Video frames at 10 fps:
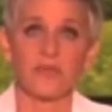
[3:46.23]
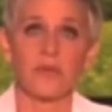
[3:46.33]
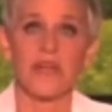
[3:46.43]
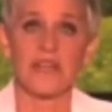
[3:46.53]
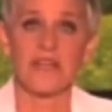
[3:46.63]

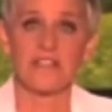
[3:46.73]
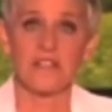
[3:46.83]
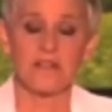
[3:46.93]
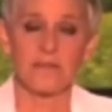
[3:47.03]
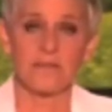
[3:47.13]
Things will get
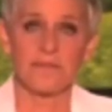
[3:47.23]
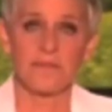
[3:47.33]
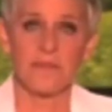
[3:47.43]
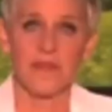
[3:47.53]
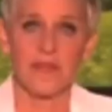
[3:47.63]
easier,
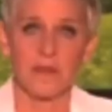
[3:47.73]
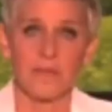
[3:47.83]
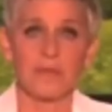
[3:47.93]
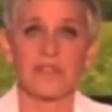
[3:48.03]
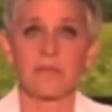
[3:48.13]

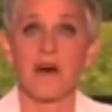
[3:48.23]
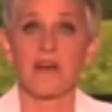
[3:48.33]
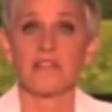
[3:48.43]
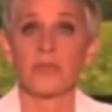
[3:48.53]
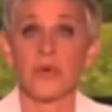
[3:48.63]
people's
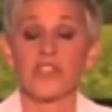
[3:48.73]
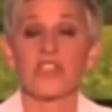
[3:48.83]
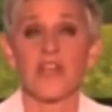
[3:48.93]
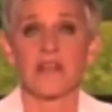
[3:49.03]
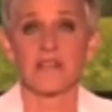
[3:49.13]
minds
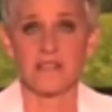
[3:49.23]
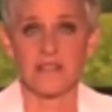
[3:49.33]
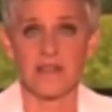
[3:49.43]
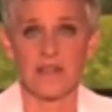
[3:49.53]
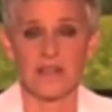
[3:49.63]
will
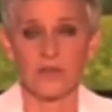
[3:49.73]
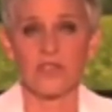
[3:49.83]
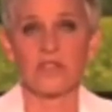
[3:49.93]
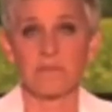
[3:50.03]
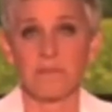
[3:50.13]
change,
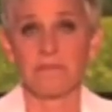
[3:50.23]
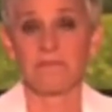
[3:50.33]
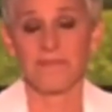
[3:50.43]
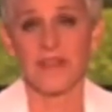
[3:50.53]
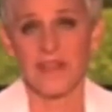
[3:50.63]
and you should,
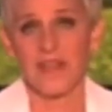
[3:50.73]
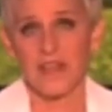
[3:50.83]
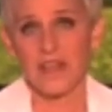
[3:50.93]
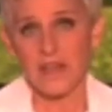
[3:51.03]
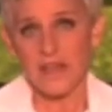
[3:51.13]

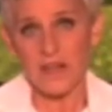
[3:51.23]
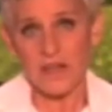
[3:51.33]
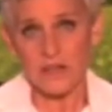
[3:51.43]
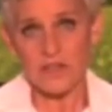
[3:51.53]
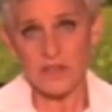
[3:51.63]

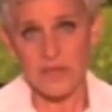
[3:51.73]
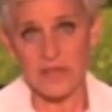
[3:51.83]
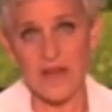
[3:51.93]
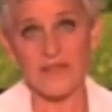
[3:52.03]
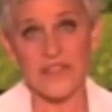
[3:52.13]
you
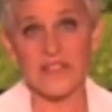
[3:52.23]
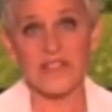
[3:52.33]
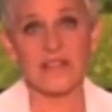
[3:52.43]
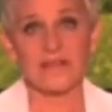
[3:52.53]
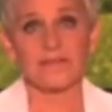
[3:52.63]
should be alive
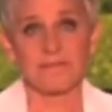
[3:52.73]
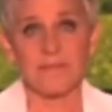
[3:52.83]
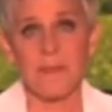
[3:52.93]
to see it.